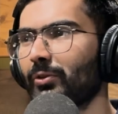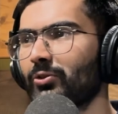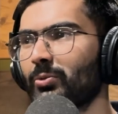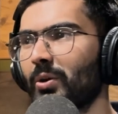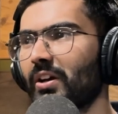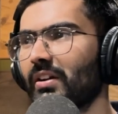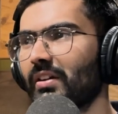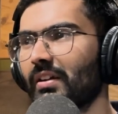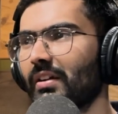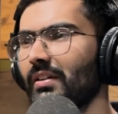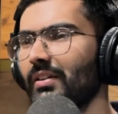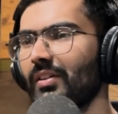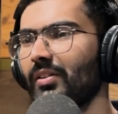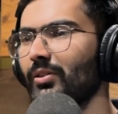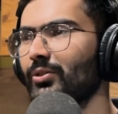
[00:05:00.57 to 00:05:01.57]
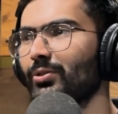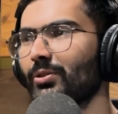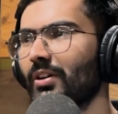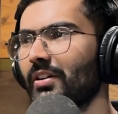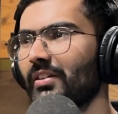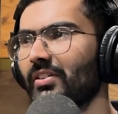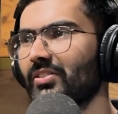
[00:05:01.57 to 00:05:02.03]
for swearing. You
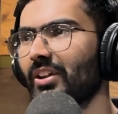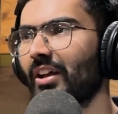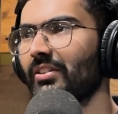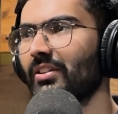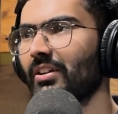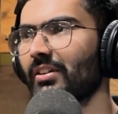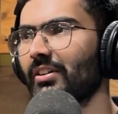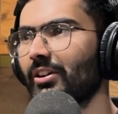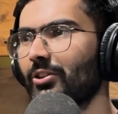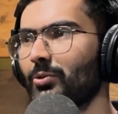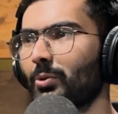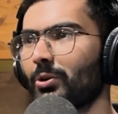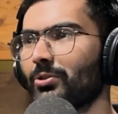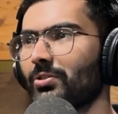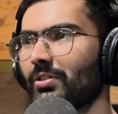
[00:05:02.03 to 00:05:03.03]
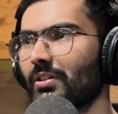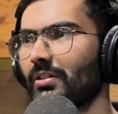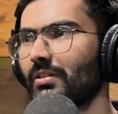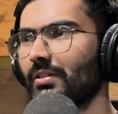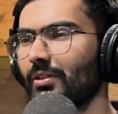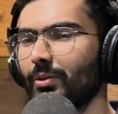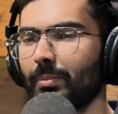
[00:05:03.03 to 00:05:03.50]
should understand there are kids
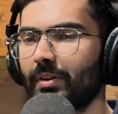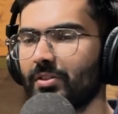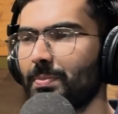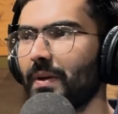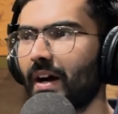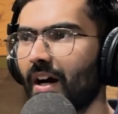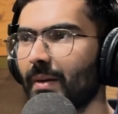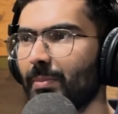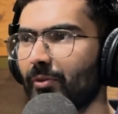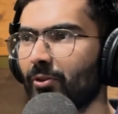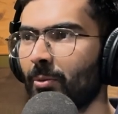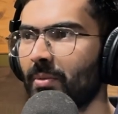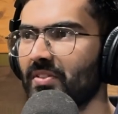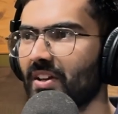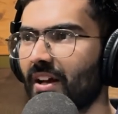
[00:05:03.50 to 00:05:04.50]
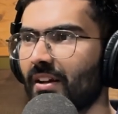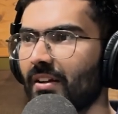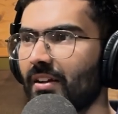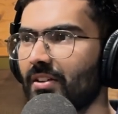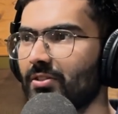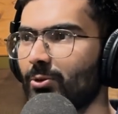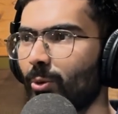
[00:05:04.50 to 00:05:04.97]
watching. You must be high performance
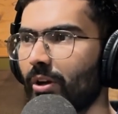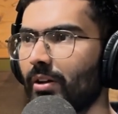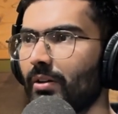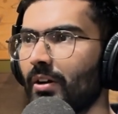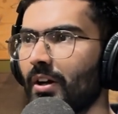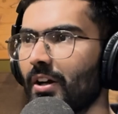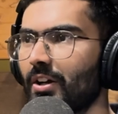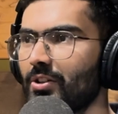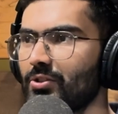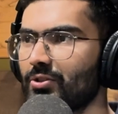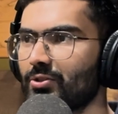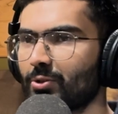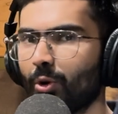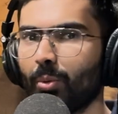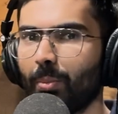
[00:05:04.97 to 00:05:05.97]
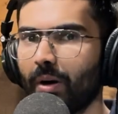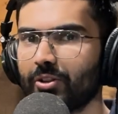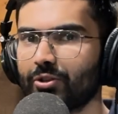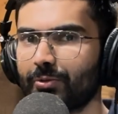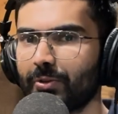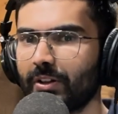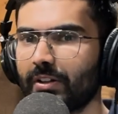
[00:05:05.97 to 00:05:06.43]
athletes doing so
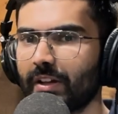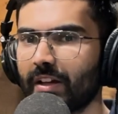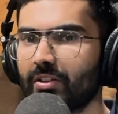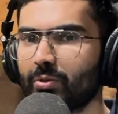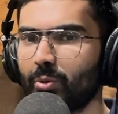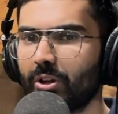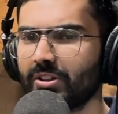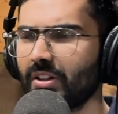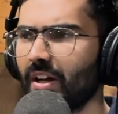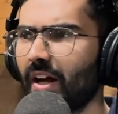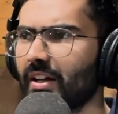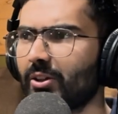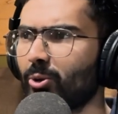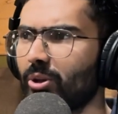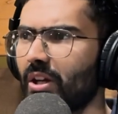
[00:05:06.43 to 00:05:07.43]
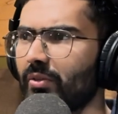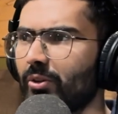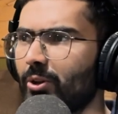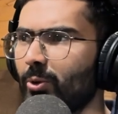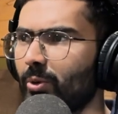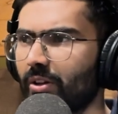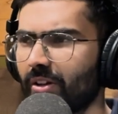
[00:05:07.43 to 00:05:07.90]
much of intense work that I could never
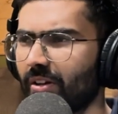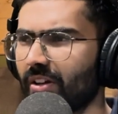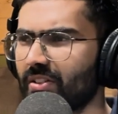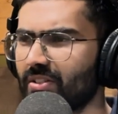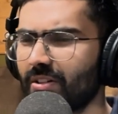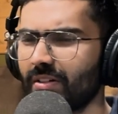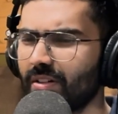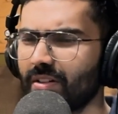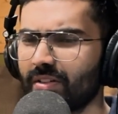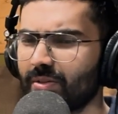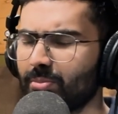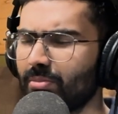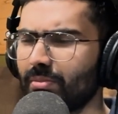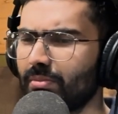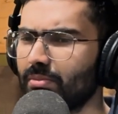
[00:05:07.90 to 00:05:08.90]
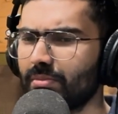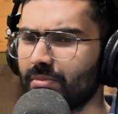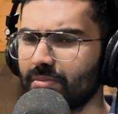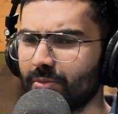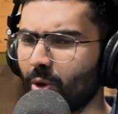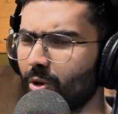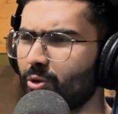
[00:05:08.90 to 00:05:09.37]
do in a race car.
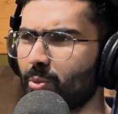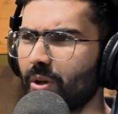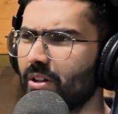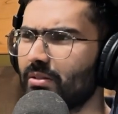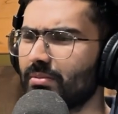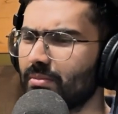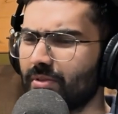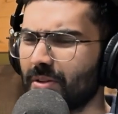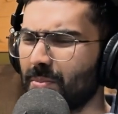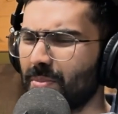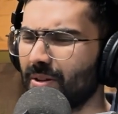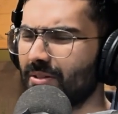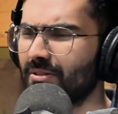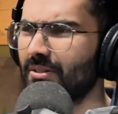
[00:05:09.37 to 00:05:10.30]
Don't swear. Simple.